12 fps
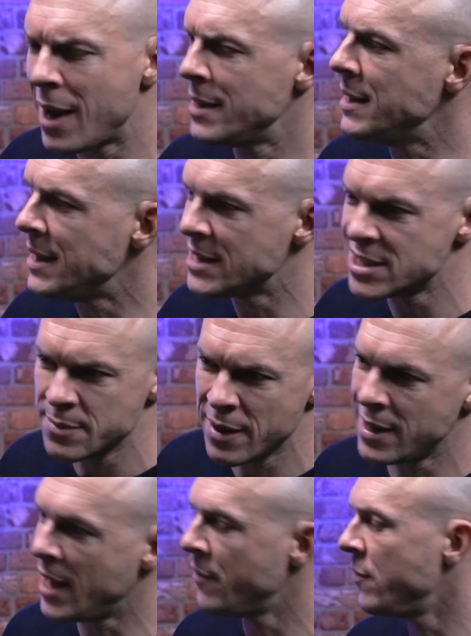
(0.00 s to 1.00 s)
niece, my
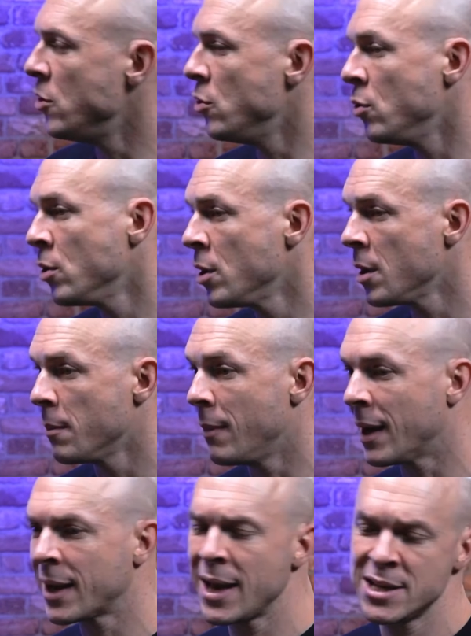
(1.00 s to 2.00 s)
nephew, my
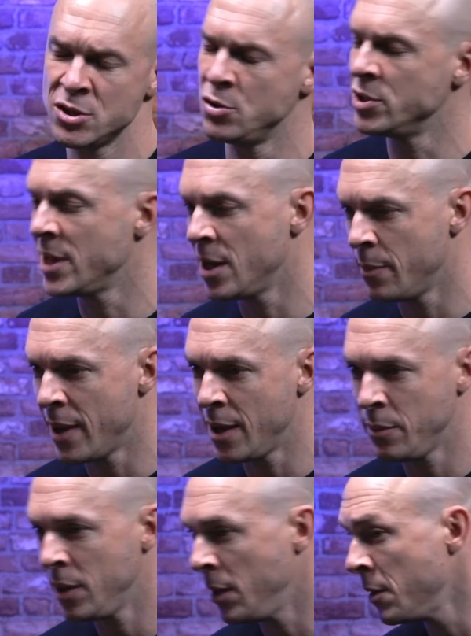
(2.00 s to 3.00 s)
cousin who's had a
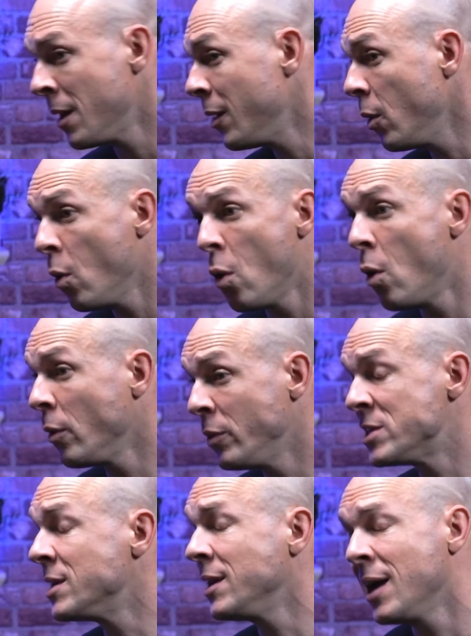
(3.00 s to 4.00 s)
baby, or
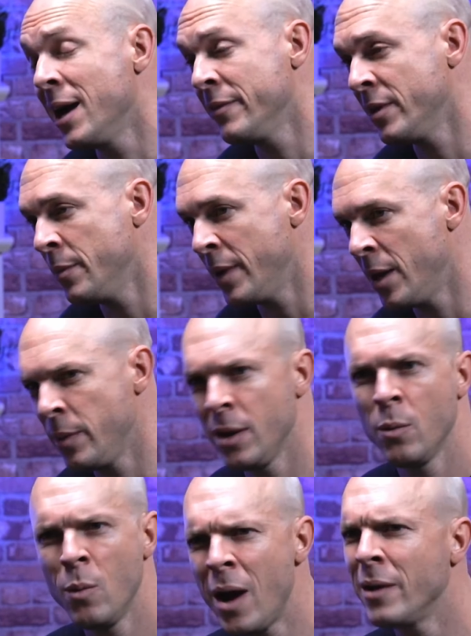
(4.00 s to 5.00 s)
recently I've had a baby.
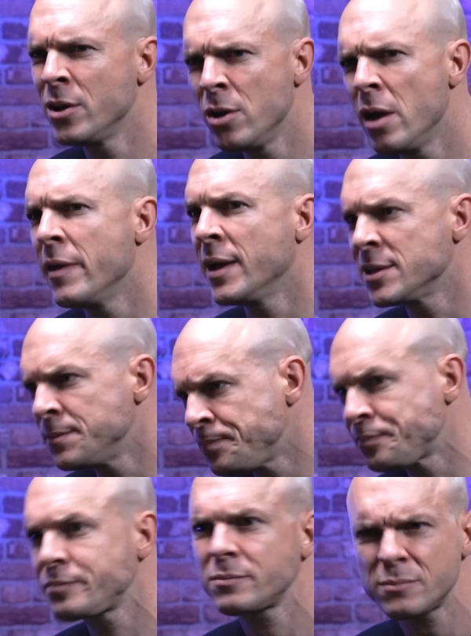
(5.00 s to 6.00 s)
Wow, I didn't know that.
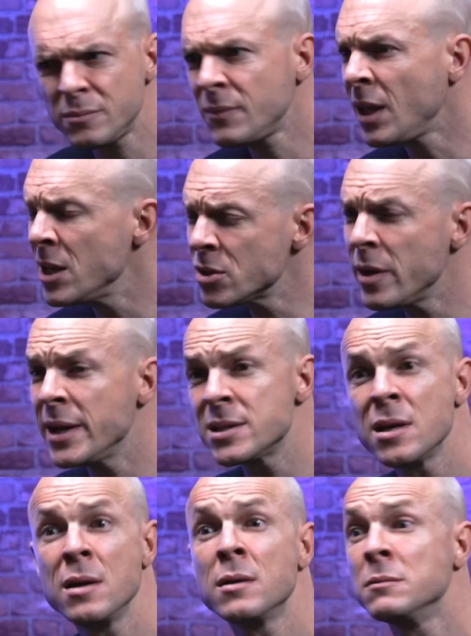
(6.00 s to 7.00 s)
That's great.
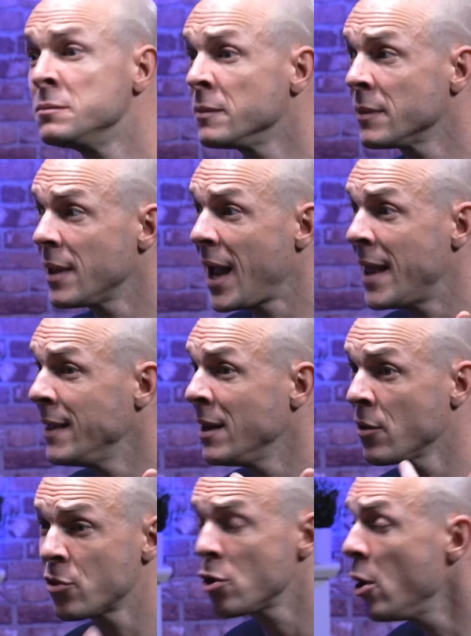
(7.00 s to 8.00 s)
And then a
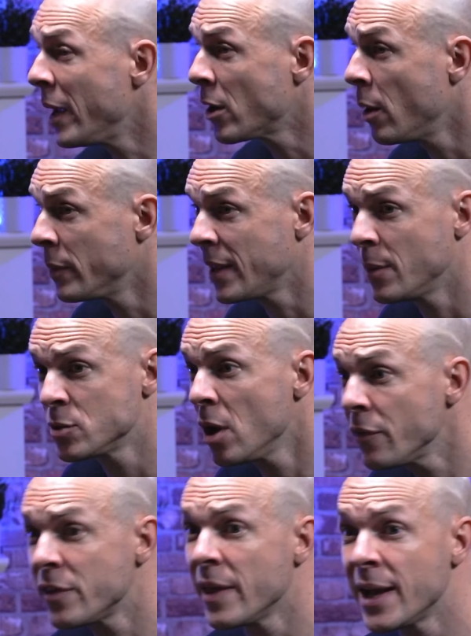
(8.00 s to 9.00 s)
throwaway comment that happens
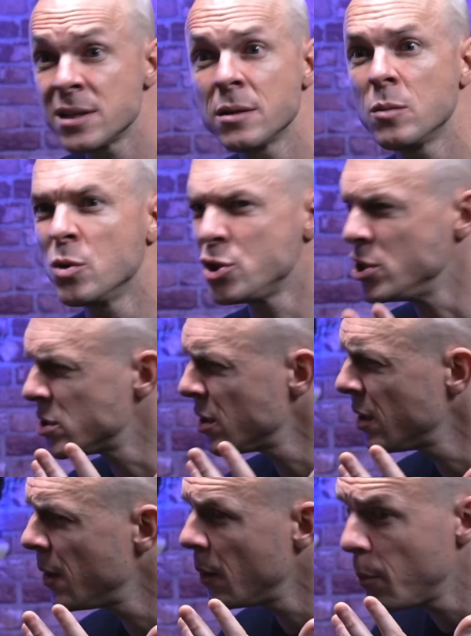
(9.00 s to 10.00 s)
after that, which is
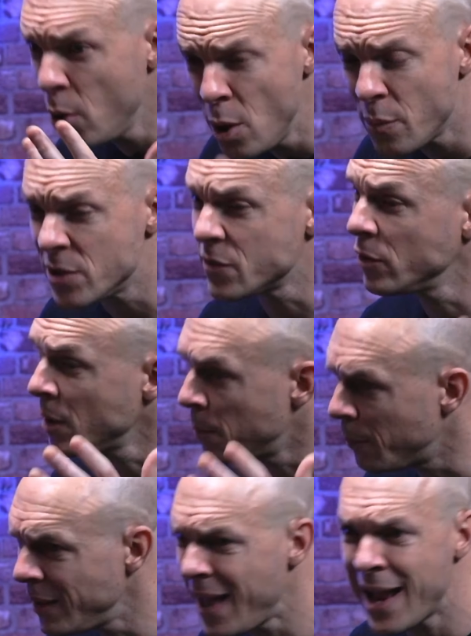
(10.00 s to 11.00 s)
purposeful and
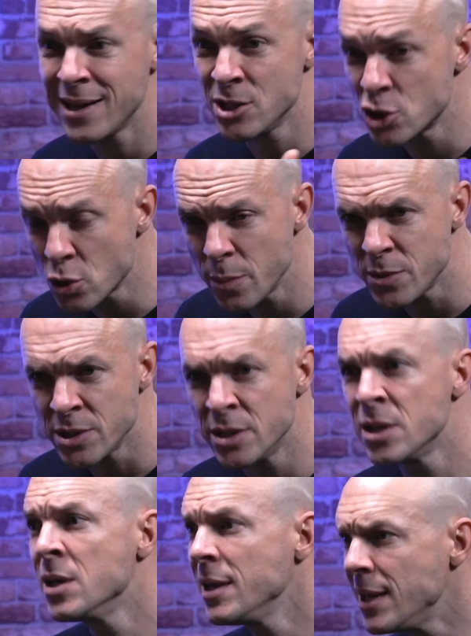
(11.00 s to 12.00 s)
planned and scripted,
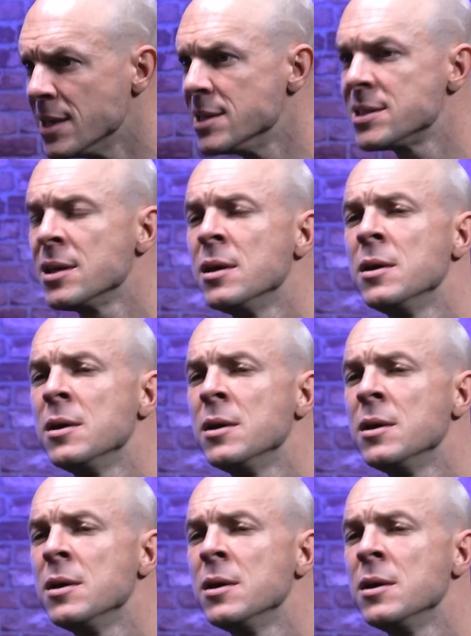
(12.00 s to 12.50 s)
is